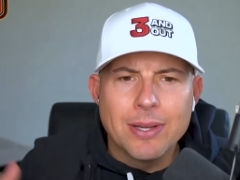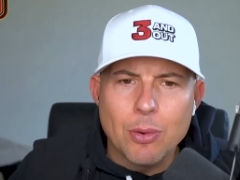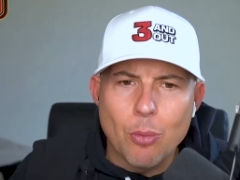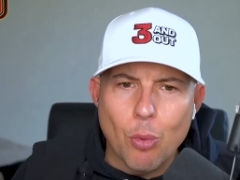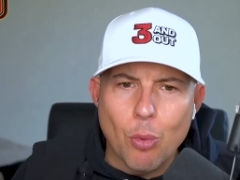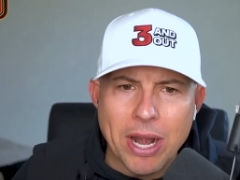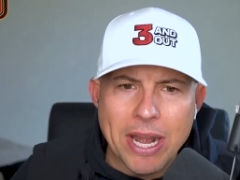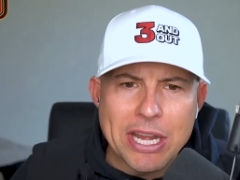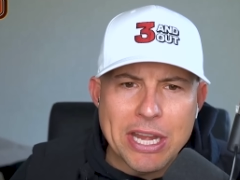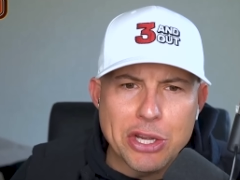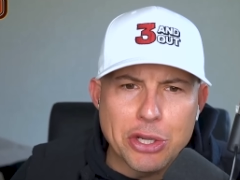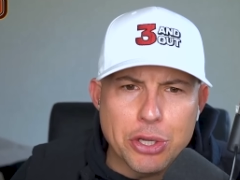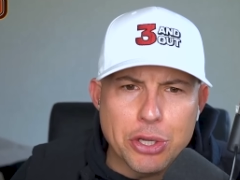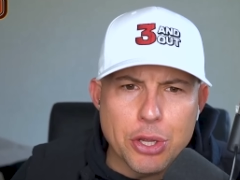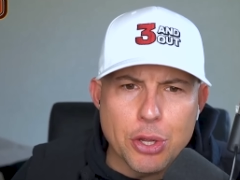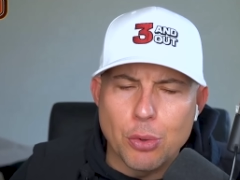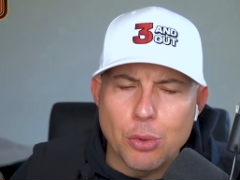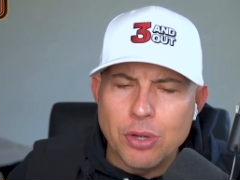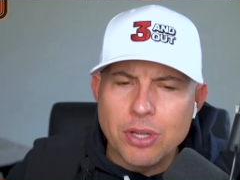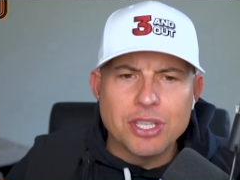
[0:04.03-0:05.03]
What I need
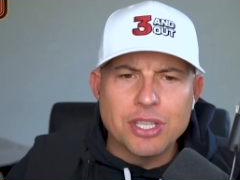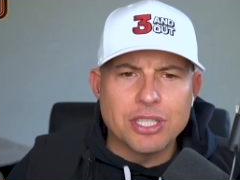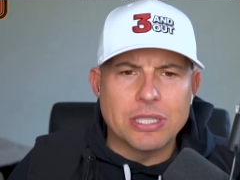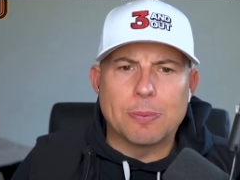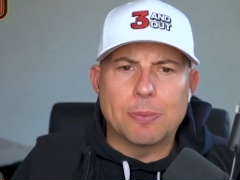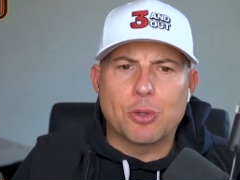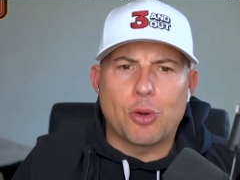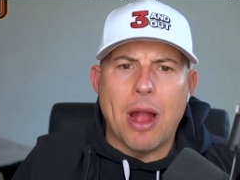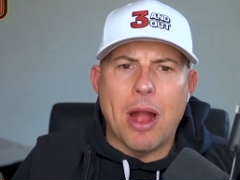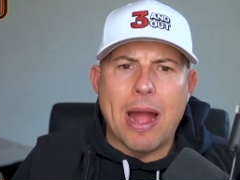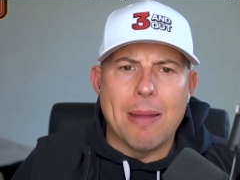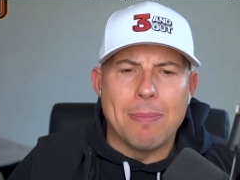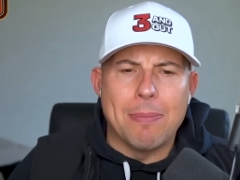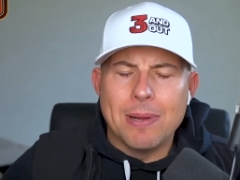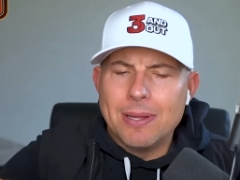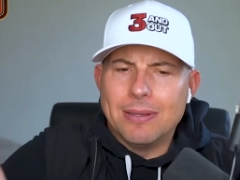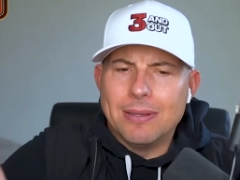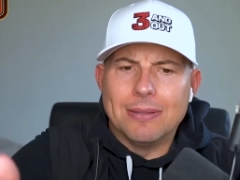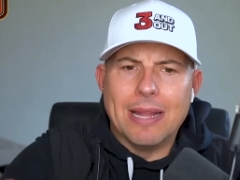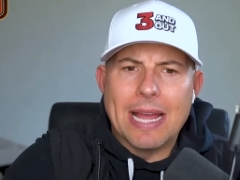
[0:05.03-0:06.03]
you to do, subscribe,
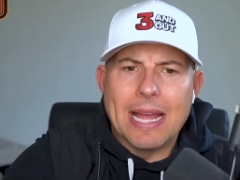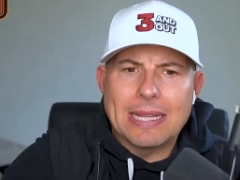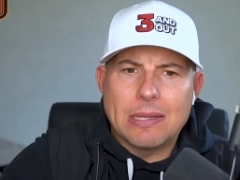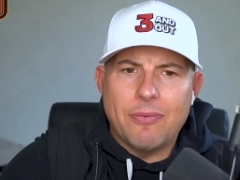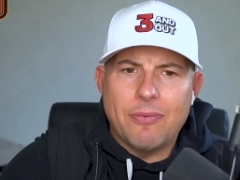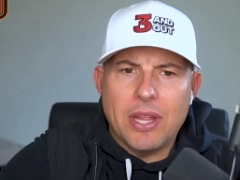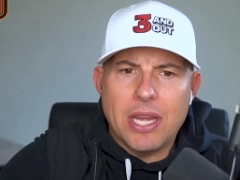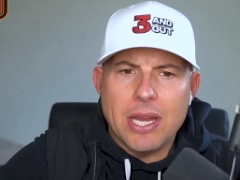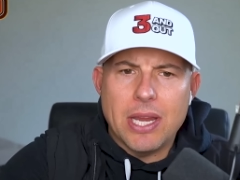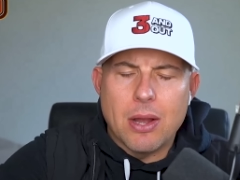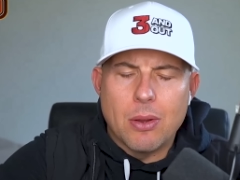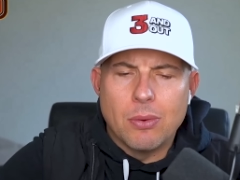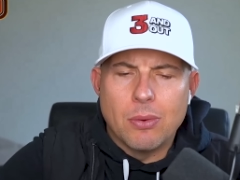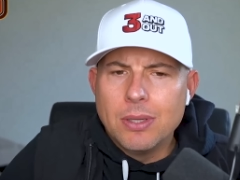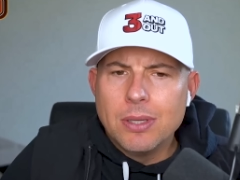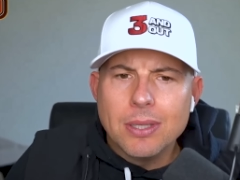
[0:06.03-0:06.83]
like the video,